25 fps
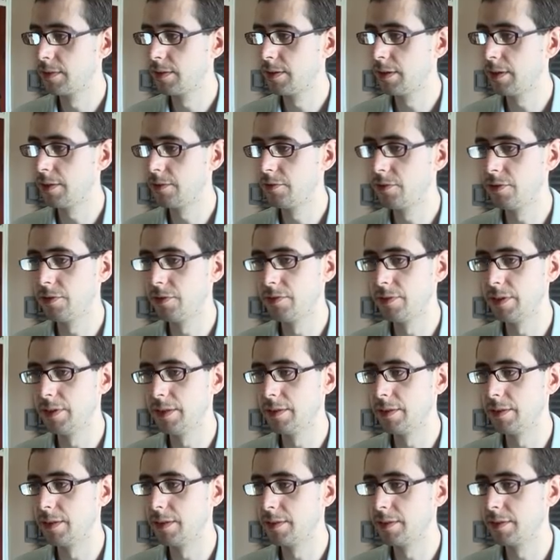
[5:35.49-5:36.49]
Oh, that tree's
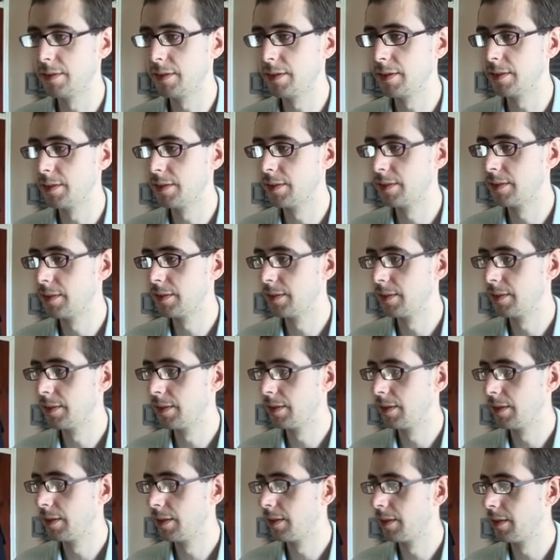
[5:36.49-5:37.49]
real nice. Yeah.
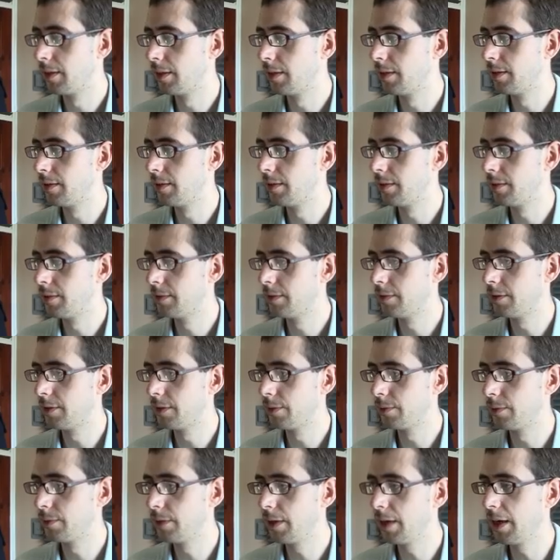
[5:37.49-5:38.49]

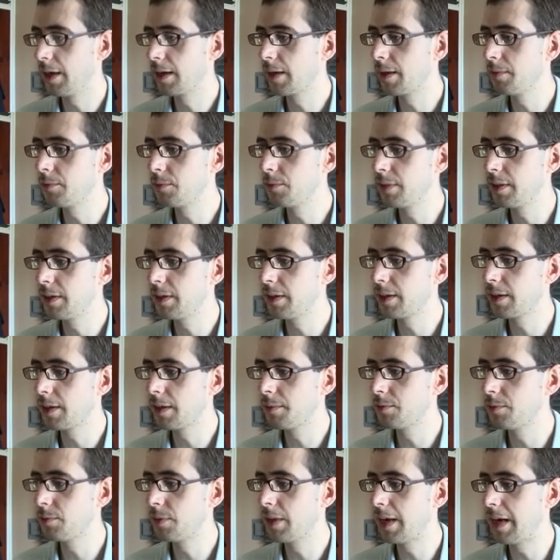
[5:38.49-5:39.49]
So yeah, it comes with a, it
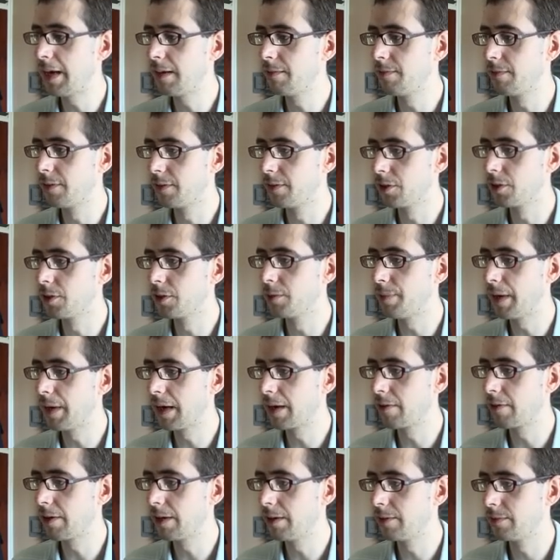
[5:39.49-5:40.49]
comes with a handful of good
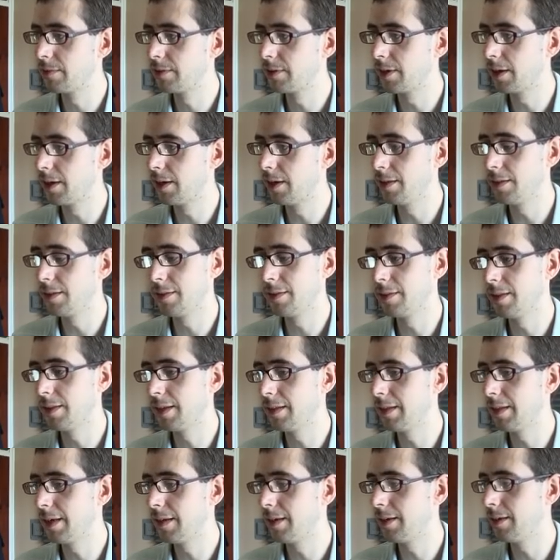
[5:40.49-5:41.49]
backgrounds. I the,
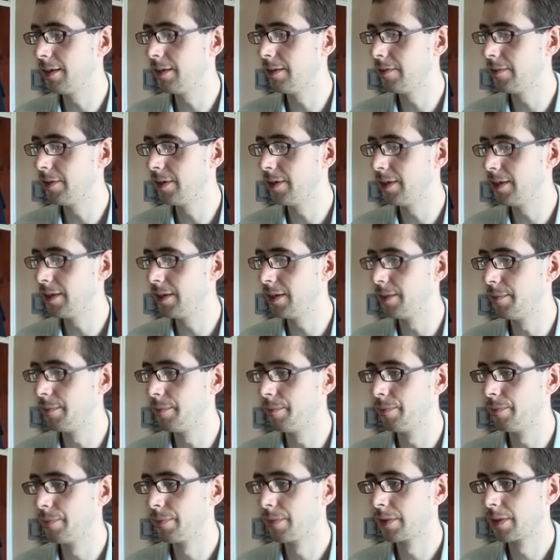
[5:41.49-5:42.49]
that that eerie
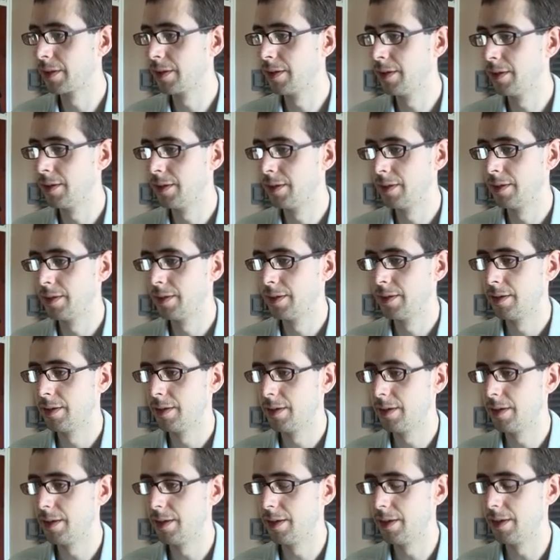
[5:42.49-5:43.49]
um,
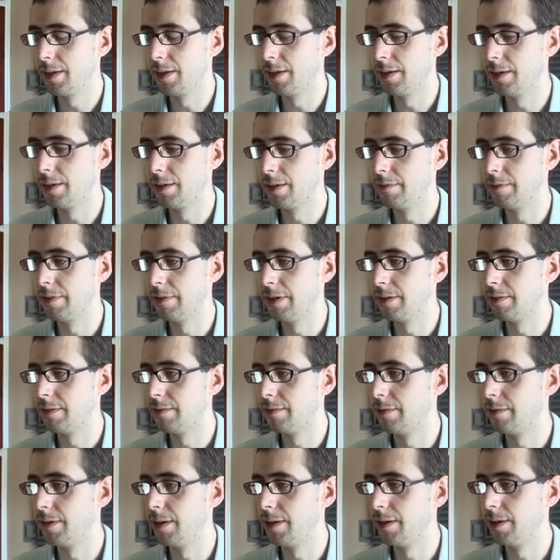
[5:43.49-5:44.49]
uh,
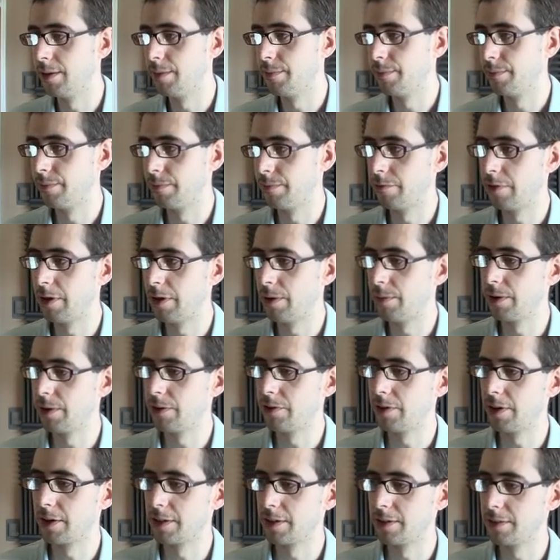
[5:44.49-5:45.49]
rail um, railway
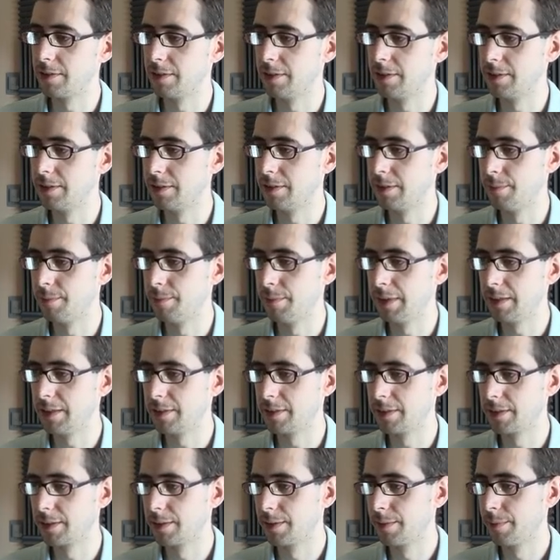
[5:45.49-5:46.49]
track is is
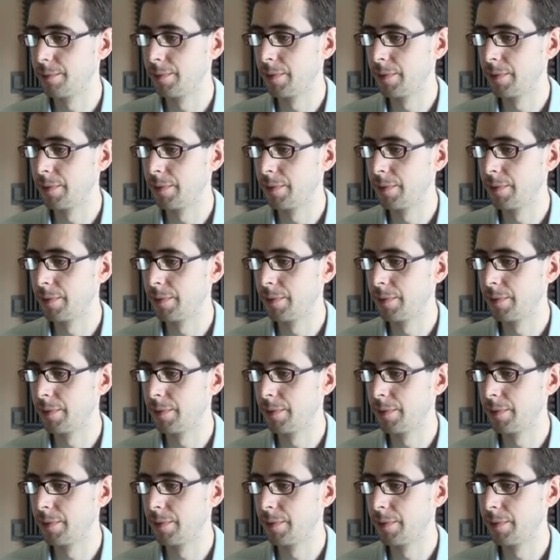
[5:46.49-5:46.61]
amazing.